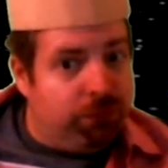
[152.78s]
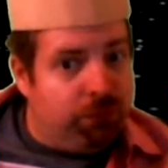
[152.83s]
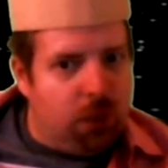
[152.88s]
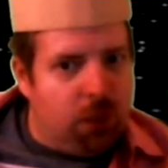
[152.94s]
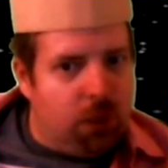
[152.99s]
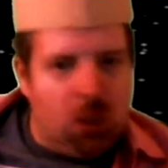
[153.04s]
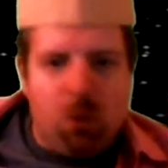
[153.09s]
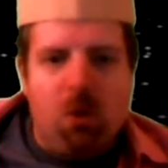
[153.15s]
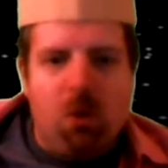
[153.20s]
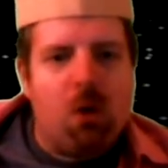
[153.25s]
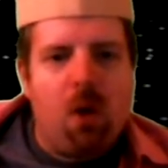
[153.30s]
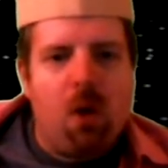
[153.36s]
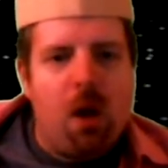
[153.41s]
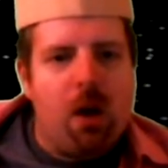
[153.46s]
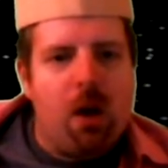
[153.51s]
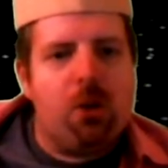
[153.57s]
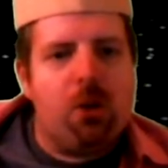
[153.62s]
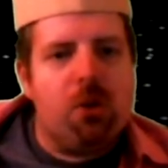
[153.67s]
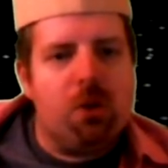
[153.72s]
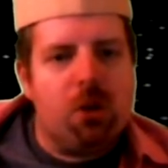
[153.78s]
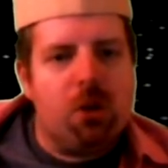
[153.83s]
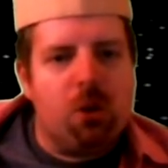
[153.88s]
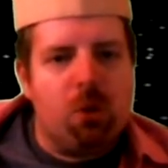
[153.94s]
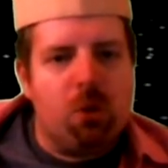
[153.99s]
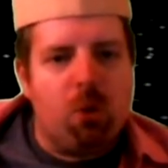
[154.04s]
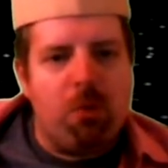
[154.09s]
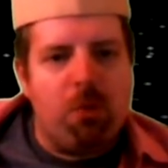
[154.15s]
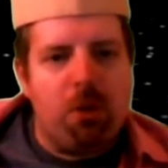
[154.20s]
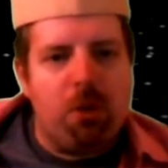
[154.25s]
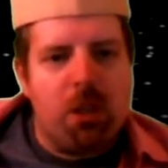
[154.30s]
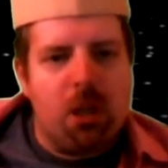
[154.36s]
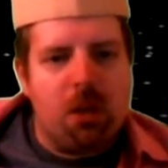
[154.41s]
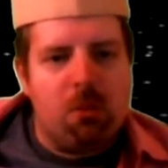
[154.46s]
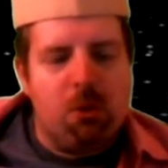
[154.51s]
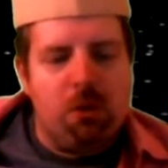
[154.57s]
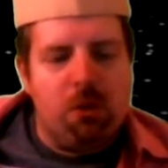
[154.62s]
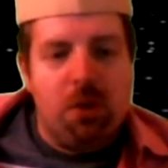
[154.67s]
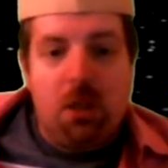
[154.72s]
You want to know how to do a good
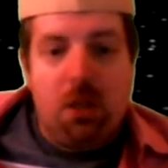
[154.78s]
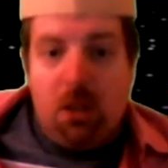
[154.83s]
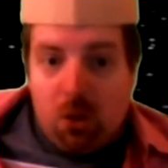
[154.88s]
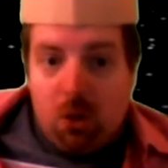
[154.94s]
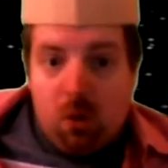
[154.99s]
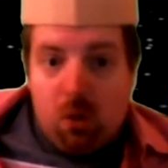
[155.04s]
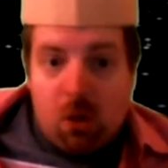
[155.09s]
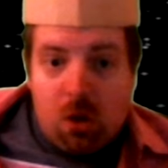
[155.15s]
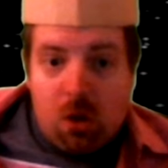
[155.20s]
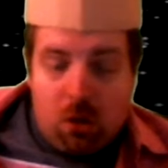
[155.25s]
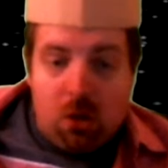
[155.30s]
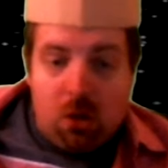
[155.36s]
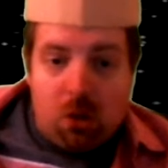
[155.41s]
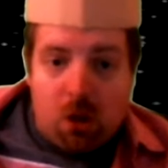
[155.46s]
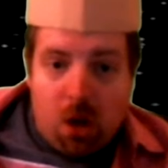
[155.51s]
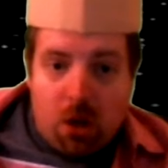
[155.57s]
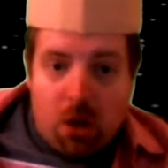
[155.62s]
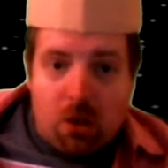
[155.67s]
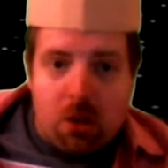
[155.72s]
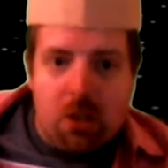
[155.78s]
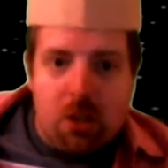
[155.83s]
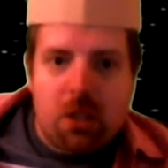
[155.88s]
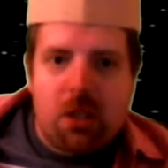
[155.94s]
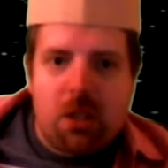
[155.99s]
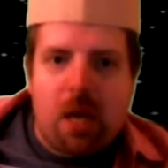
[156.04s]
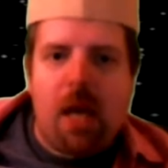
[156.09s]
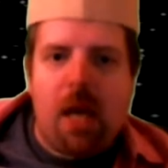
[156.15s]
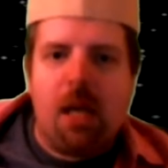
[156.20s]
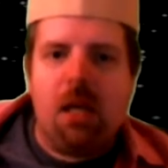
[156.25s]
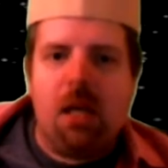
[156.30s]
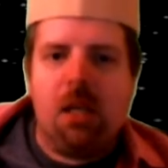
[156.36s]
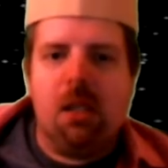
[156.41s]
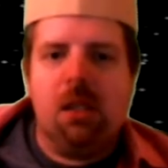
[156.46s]
Robotech movie? You talk to this guy.